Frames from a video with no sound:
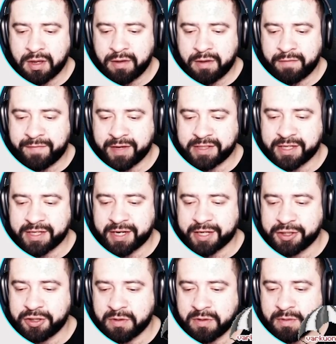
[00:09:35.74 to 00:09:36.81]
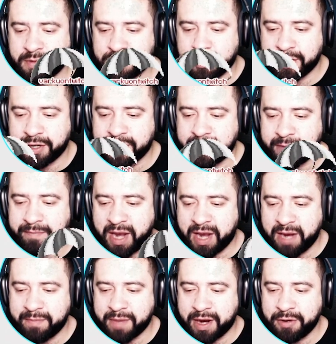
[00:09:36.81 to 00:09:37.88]
Fixed an issue where returning the
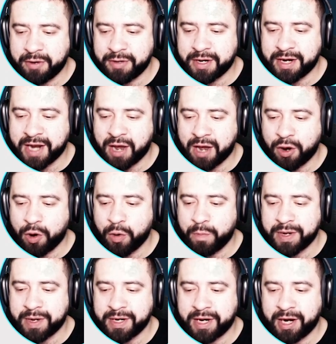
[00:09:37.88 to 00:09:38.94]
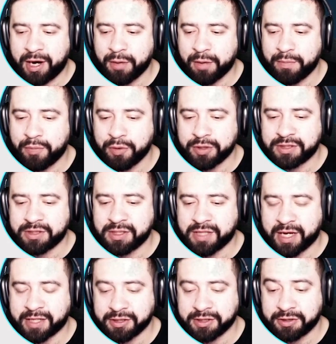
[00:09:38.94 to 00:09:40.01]
main menu did not open the airport
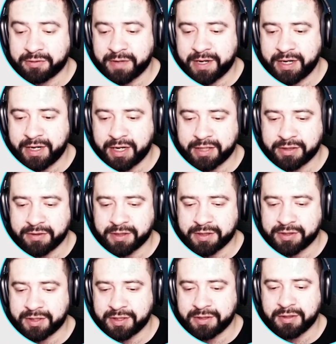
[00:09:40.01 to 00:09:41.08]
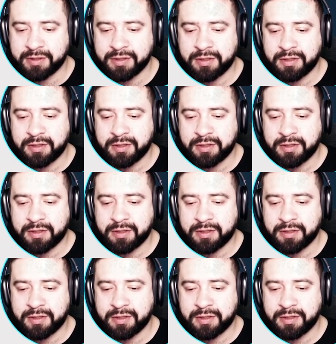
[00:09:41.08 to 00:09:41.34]
selection screen. Interesting.